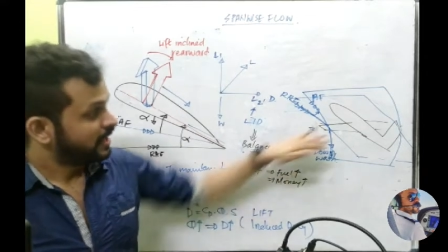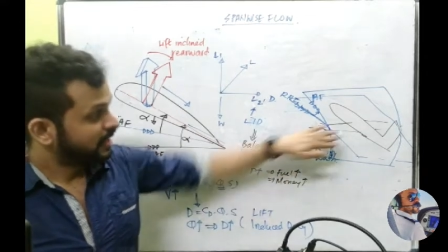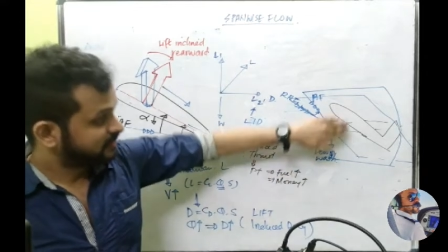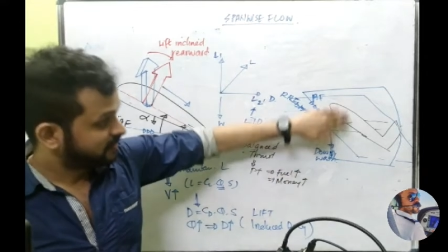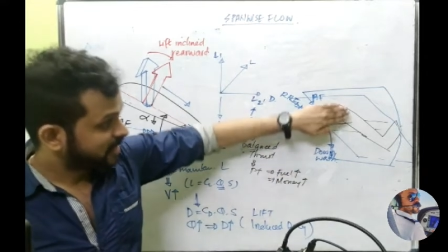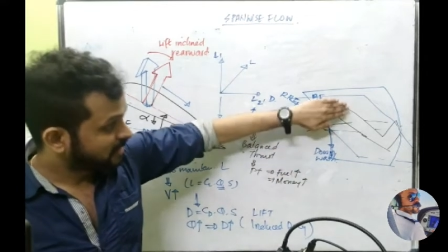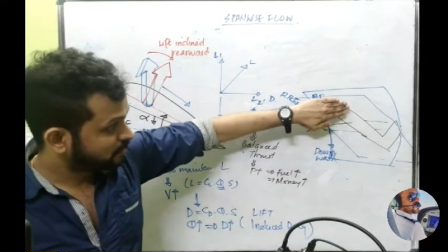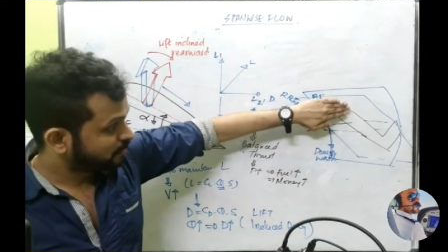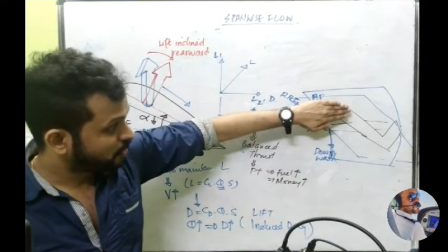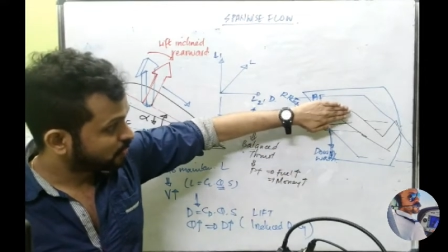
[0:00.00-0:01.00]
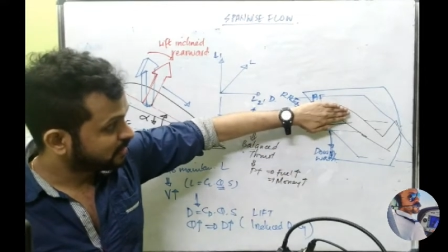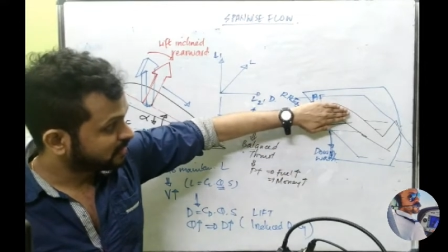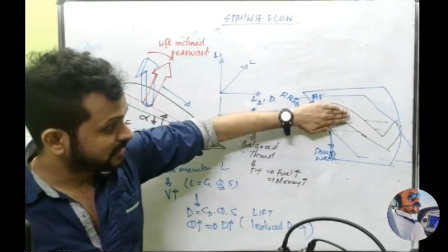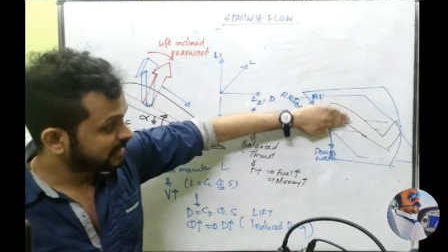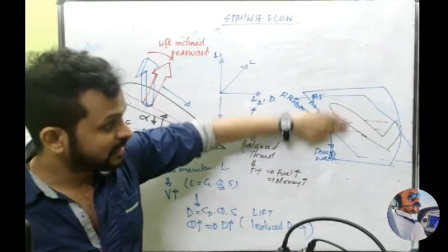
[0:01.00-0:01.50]
It starts because
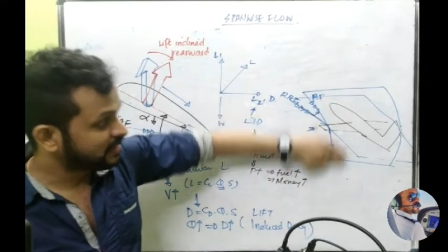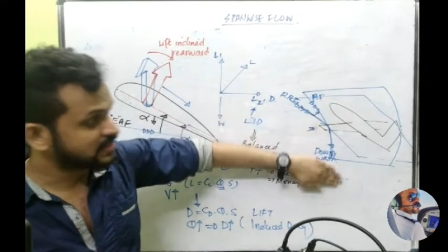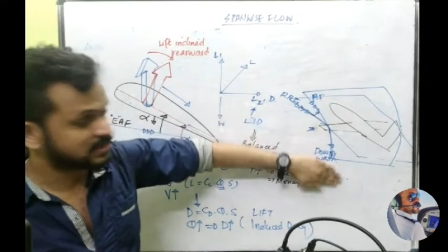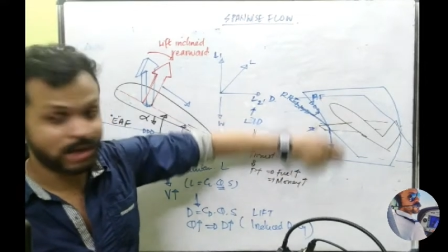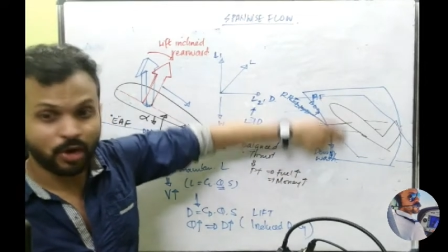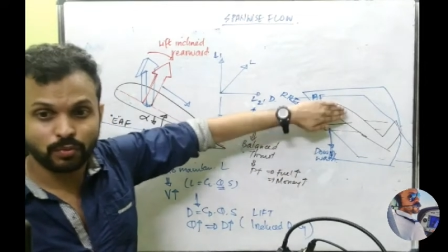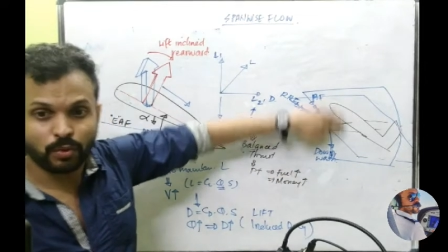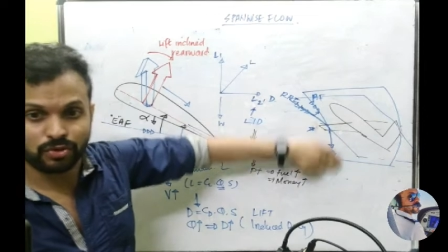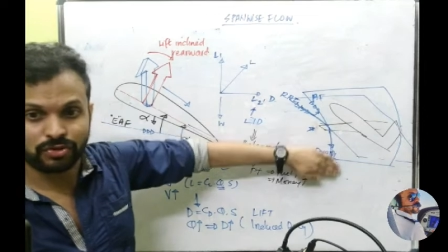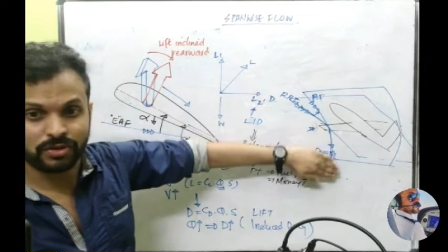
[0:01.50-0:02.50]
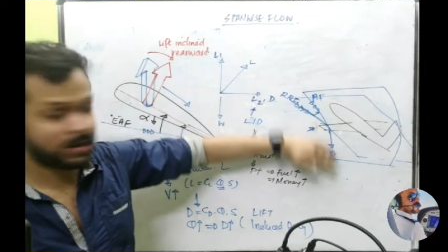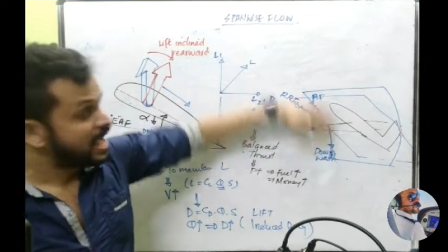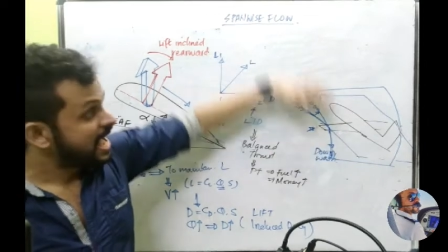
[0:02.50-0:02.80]
there's an increased downwash here,